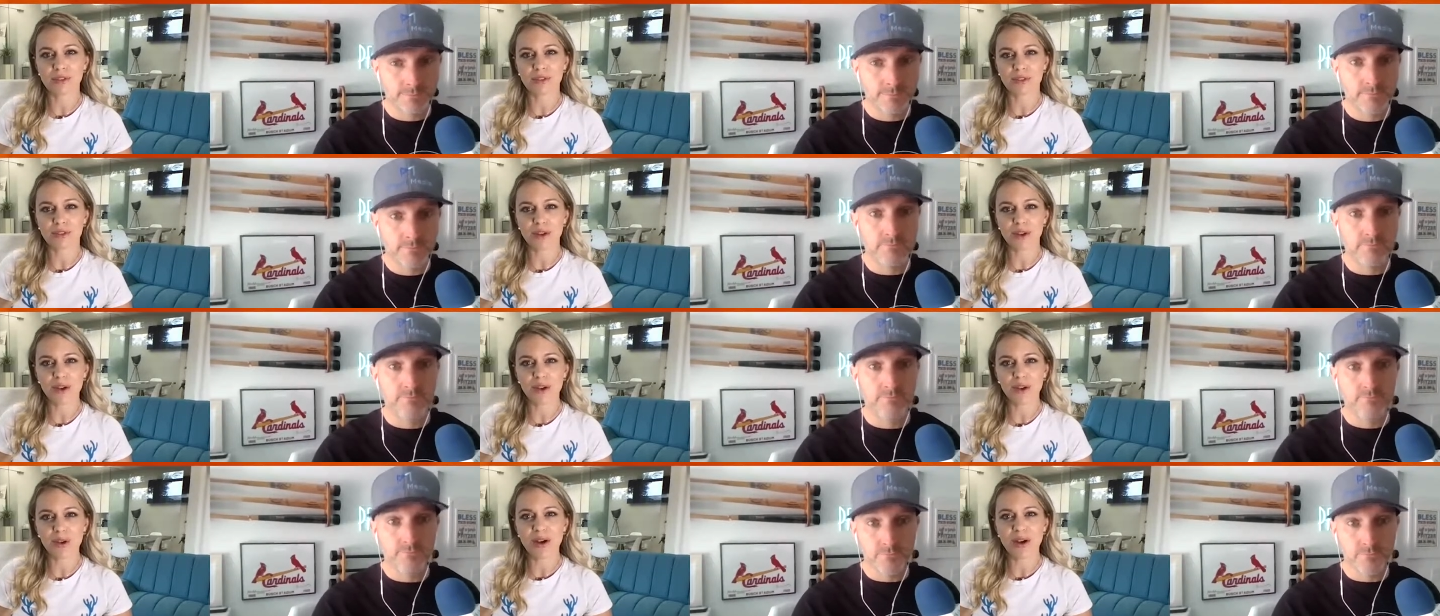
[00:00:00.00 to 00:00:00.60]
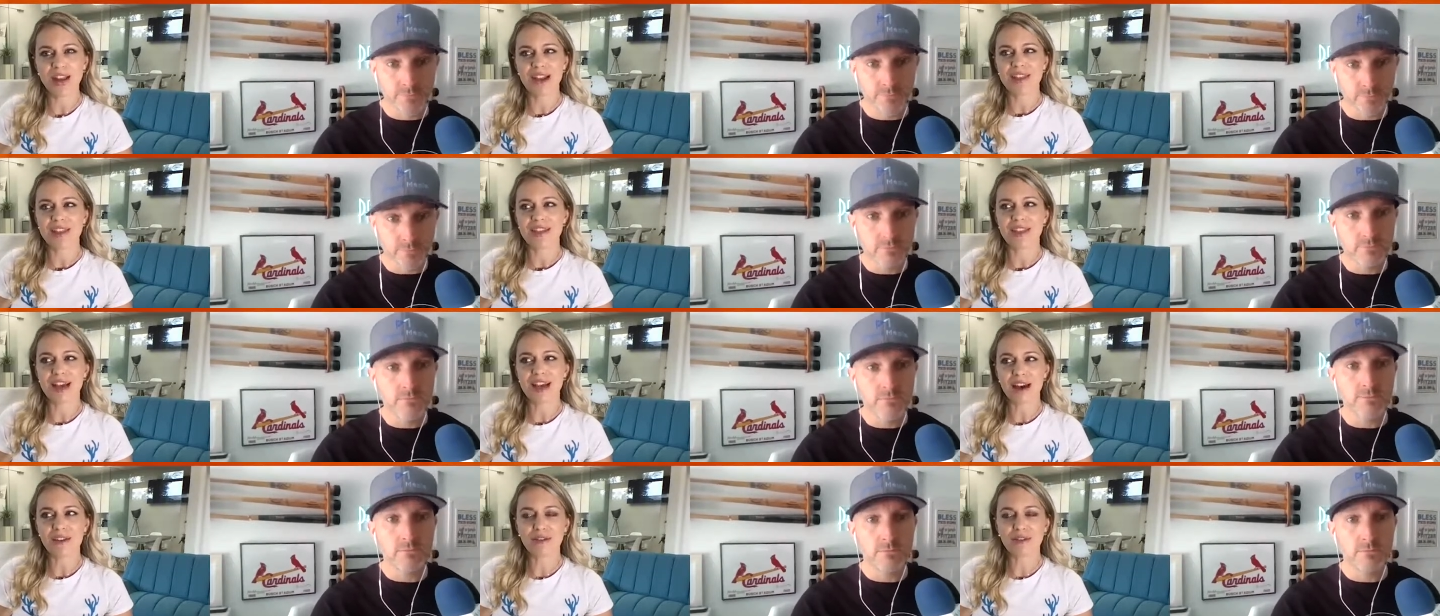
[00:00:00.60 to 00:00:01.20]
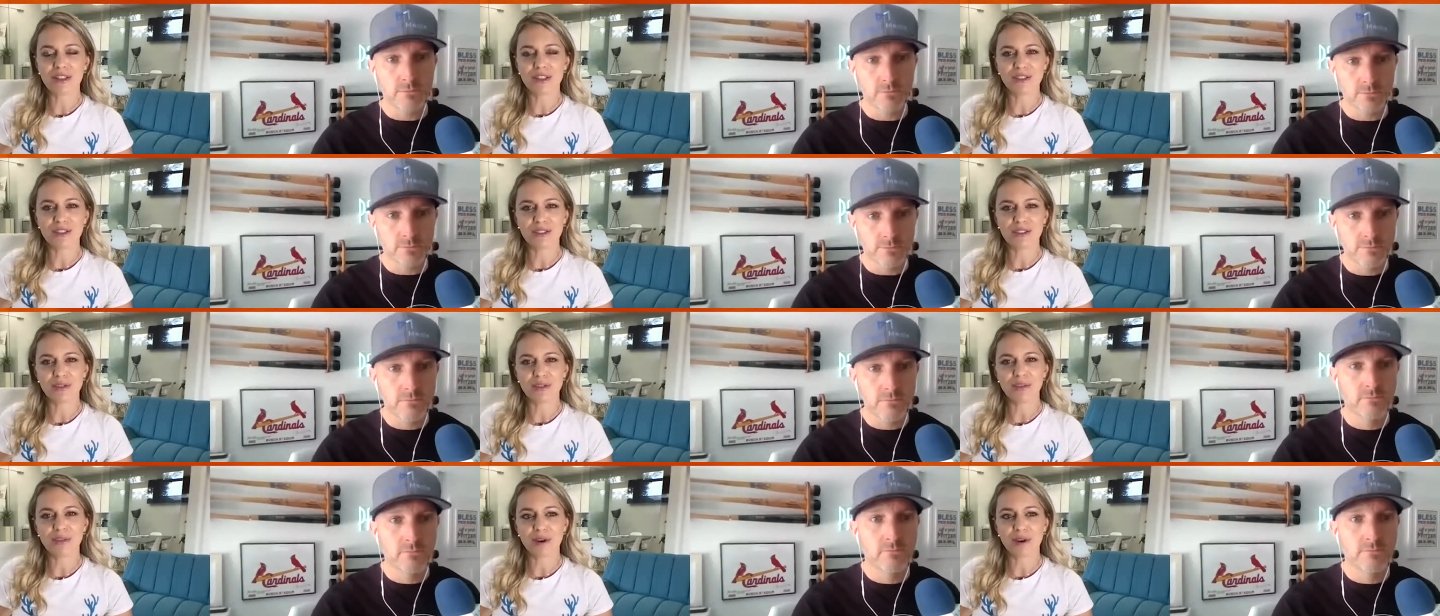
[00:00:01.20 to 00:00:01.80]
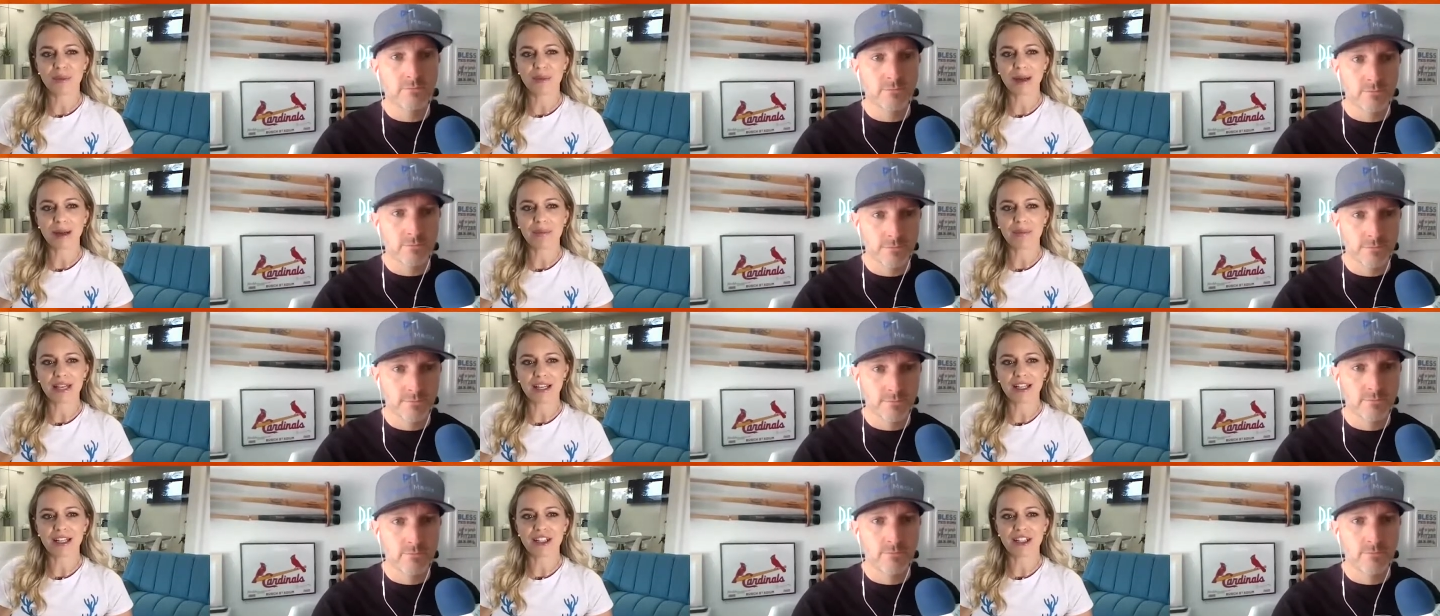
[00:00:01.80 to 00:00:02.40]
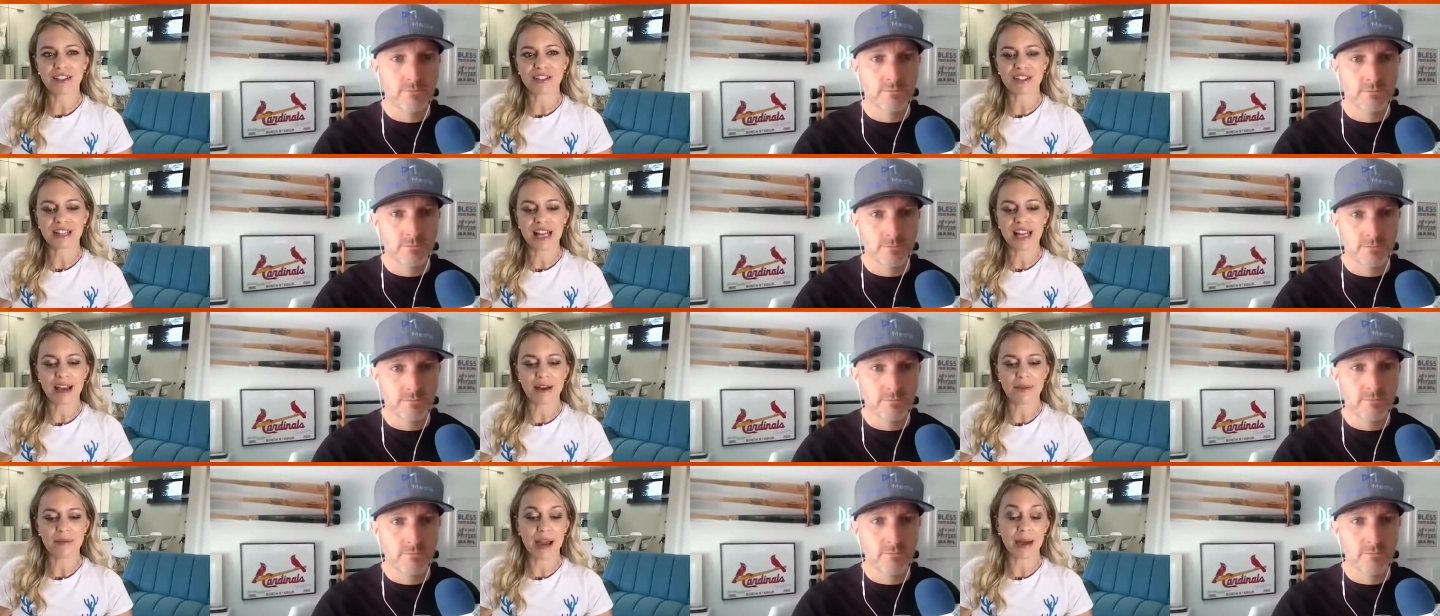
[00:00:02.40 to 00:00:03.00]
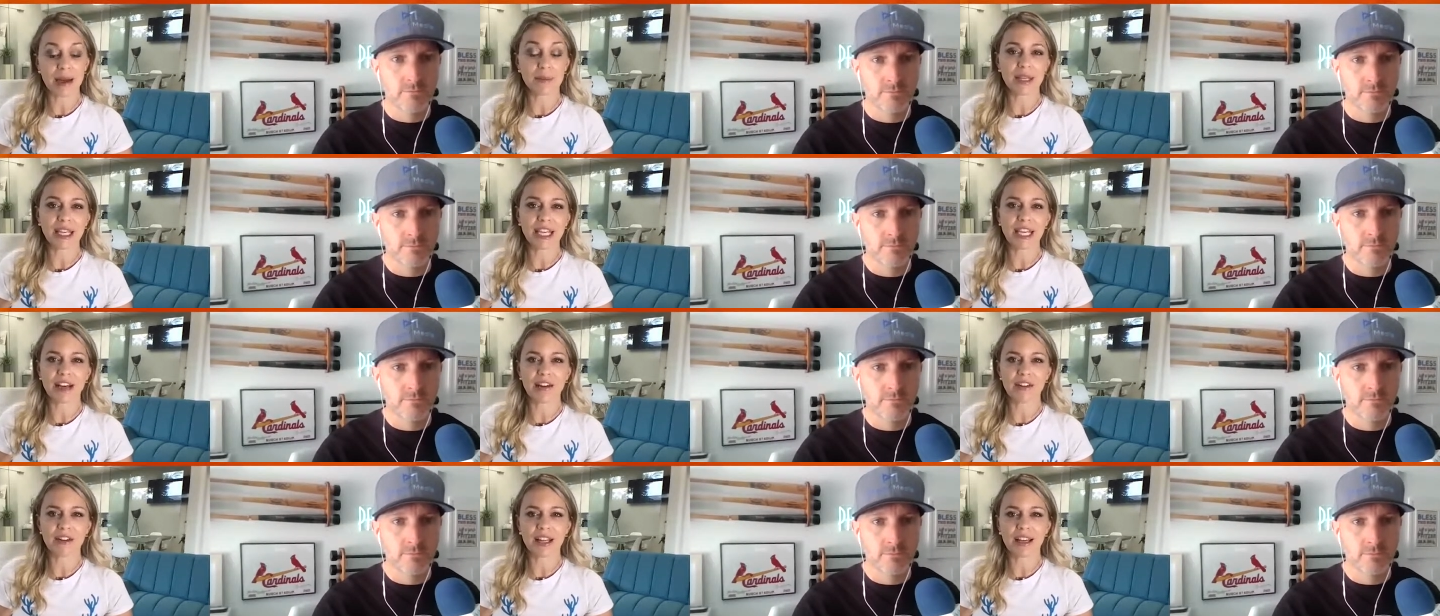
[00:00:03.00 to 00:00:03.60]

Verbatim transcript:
Speaker 1: So that was so far my biggest. Um, I'm in Gary